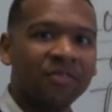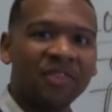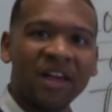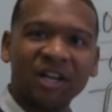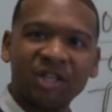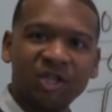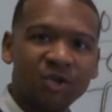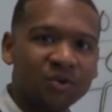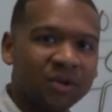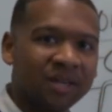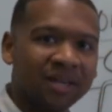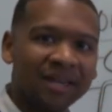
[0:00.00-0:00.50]

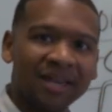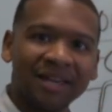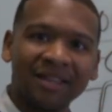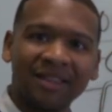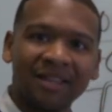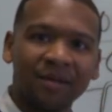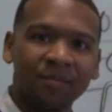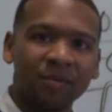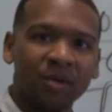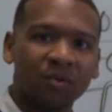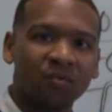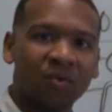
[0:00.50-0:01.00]
that you can get
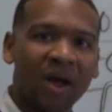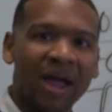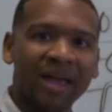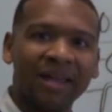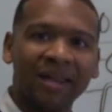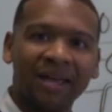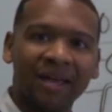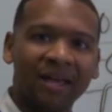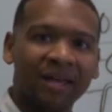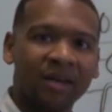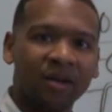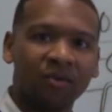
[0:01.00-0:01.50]
them to
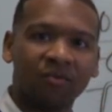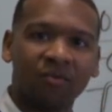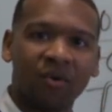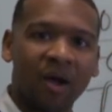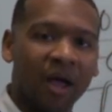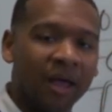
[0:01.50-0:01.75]
write in